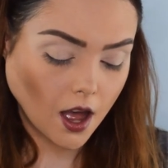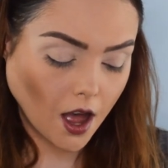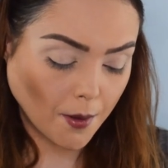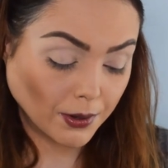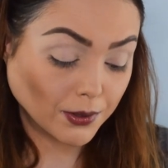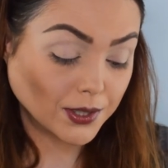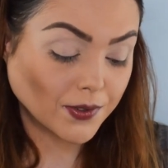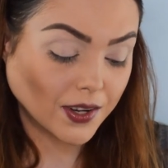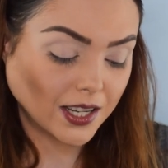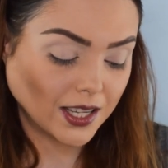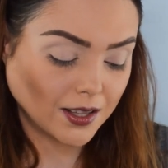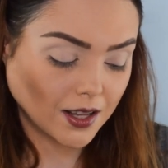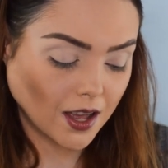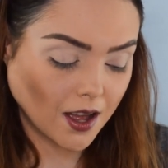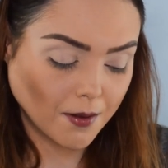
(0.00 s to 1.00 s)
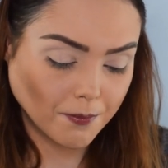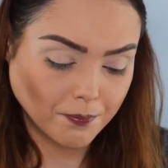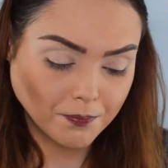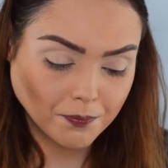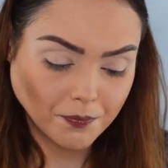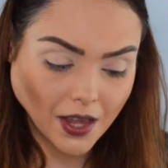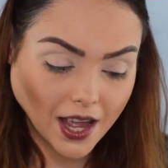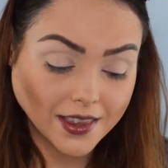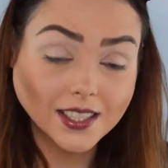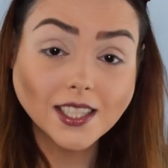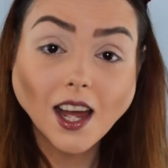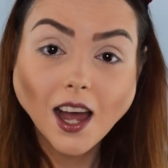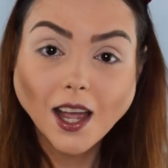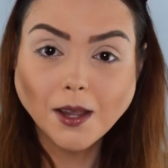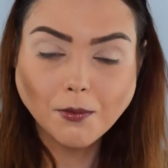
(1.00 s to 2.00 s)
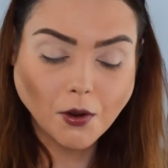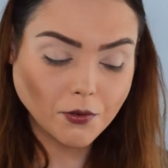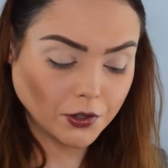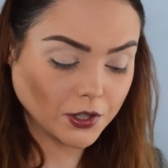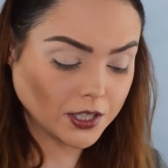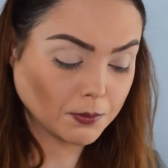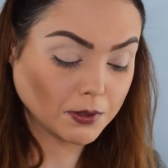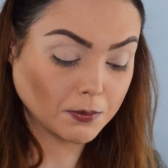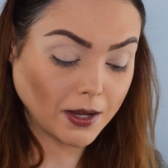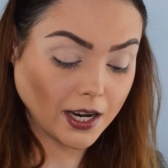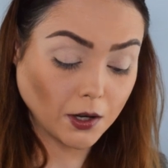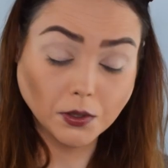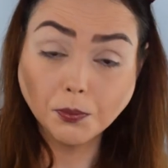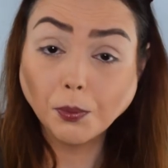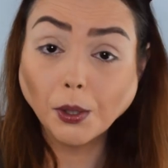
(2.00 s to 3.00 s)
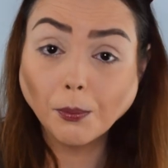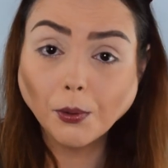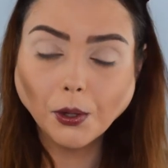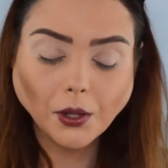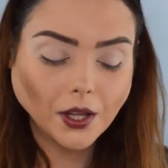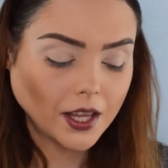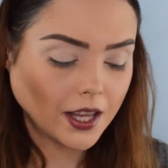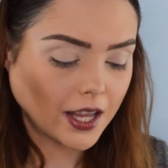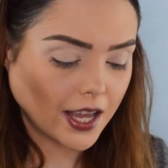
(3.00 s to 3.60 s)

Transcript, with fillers: Um, and it was funny, and um, at the time over Christmas, my hair was purple,